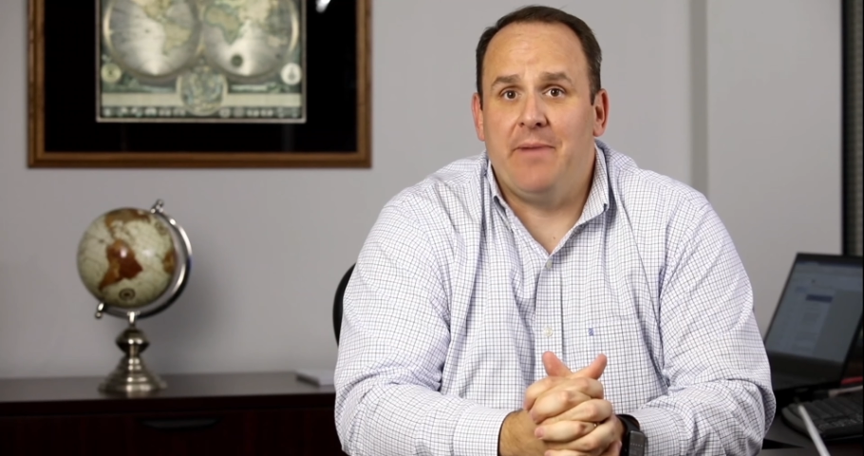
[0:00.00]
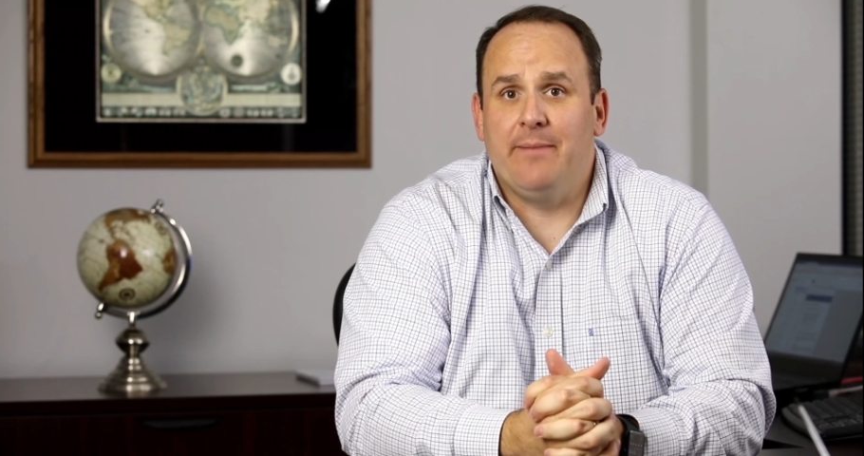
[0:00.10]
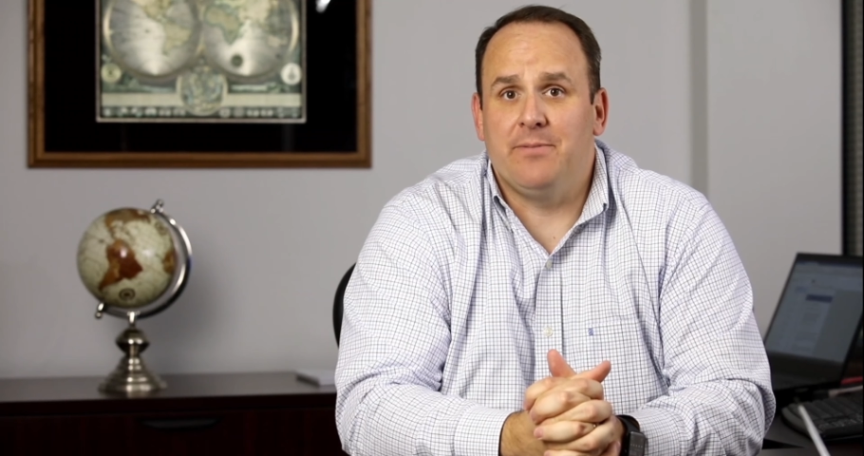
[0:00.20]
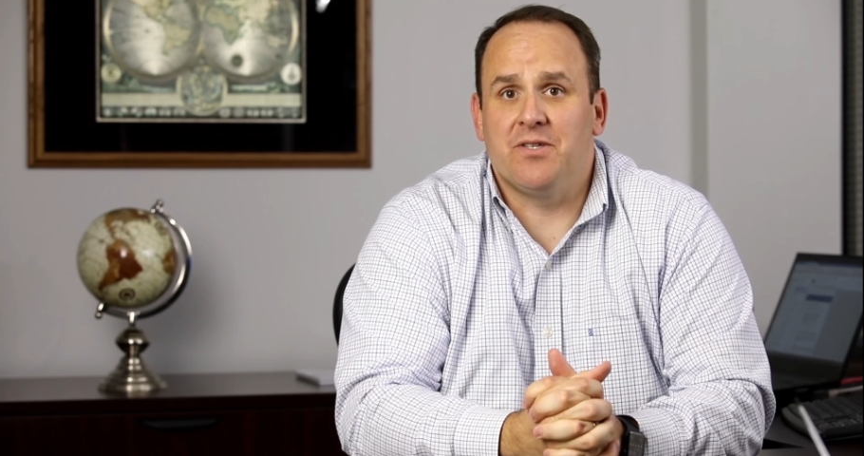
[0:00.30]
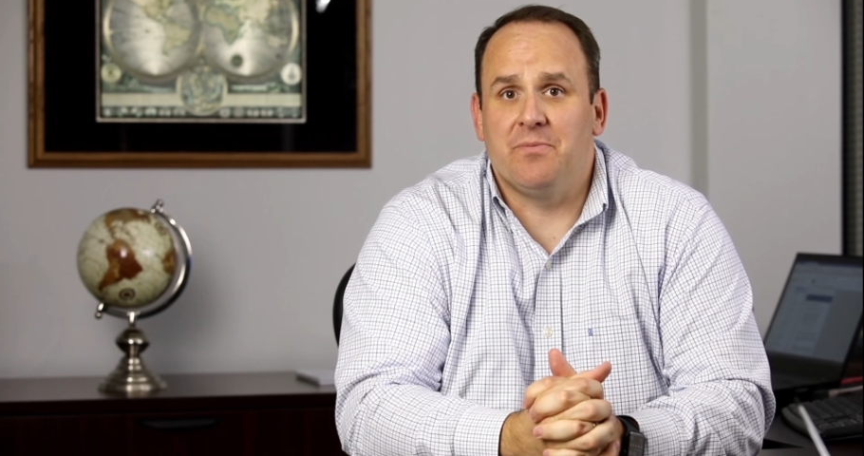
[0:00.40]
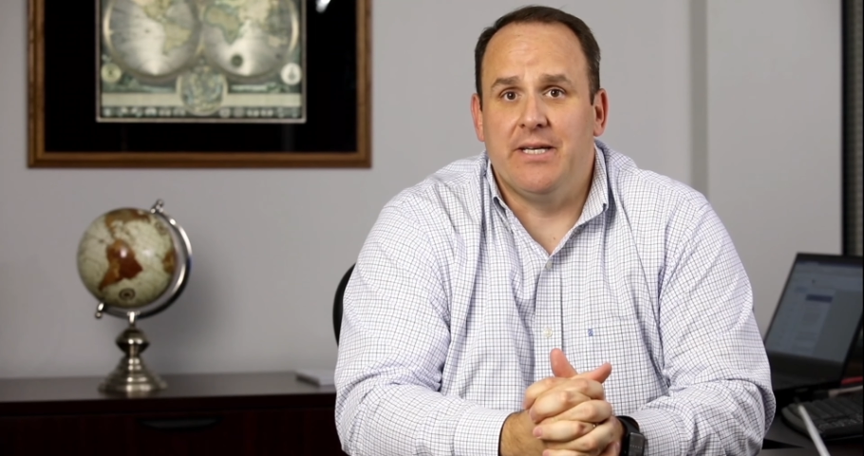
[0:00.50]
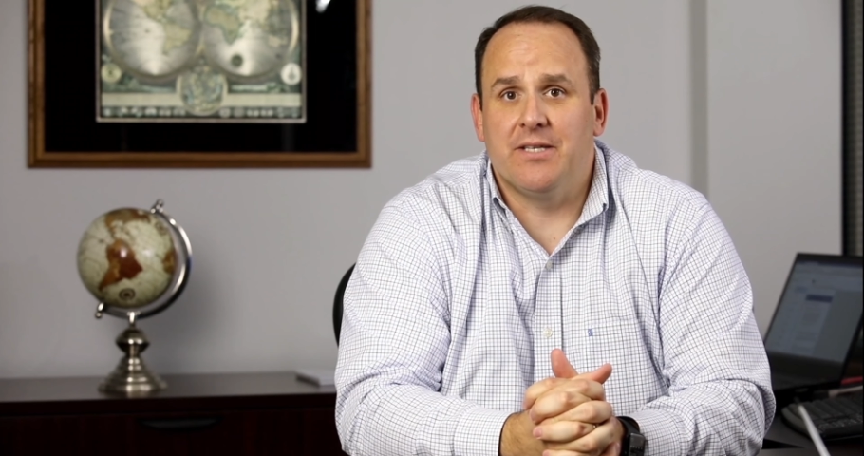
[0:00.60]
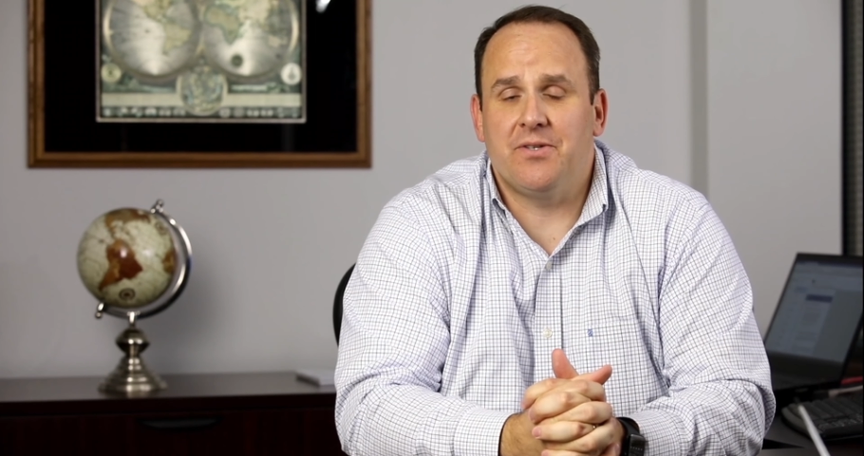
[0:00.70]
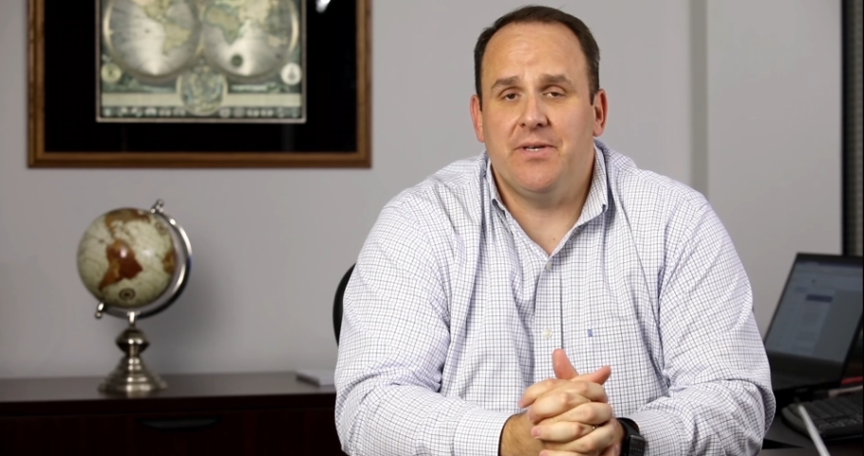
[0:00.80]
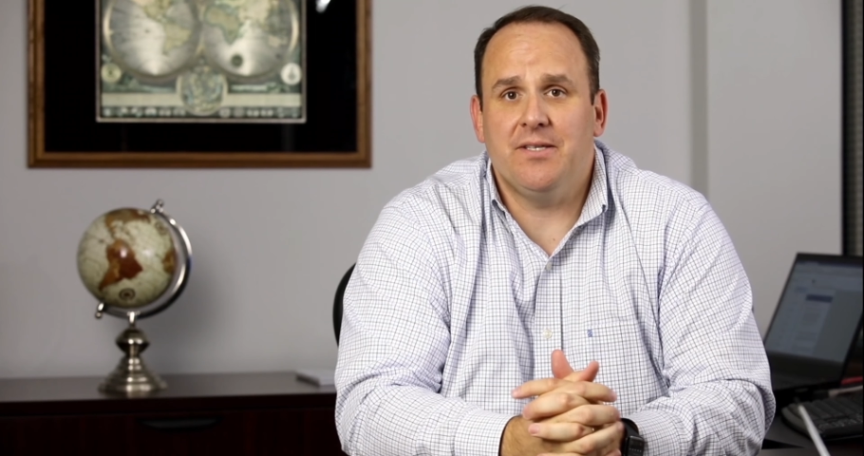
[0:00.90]
Baptist
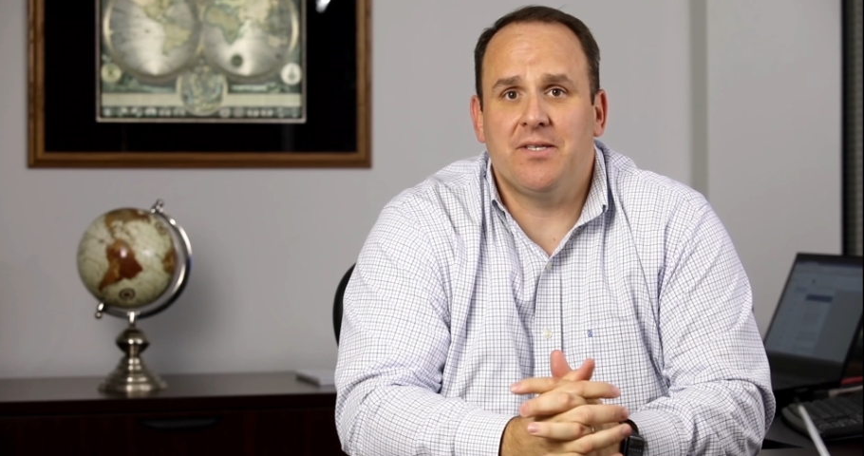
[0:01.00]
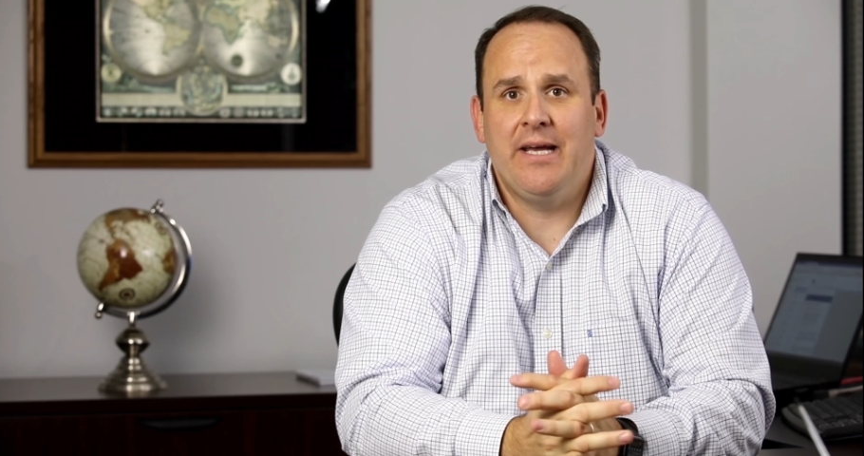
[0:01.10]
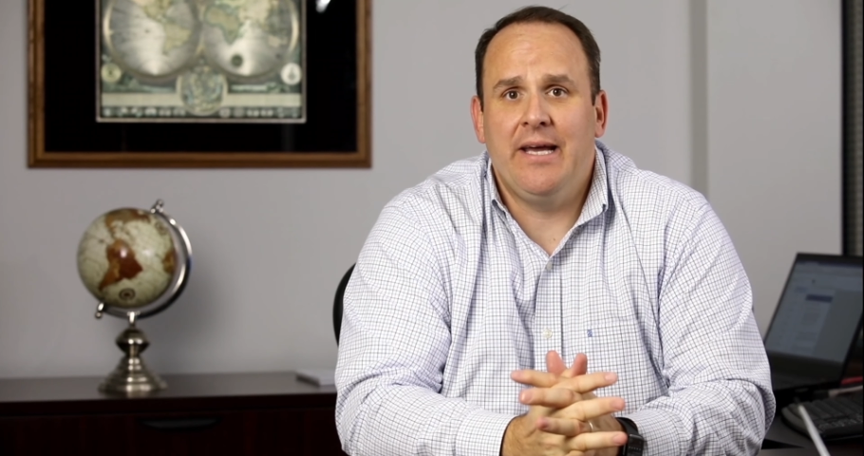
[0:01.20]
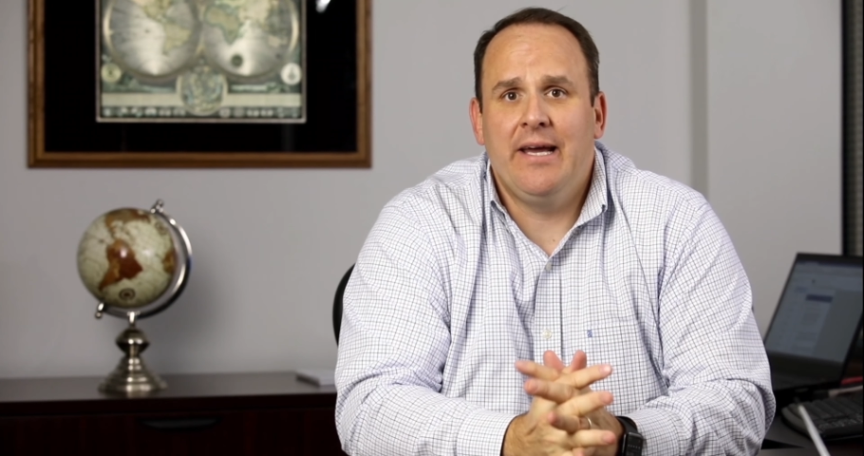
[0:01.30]
Ministries.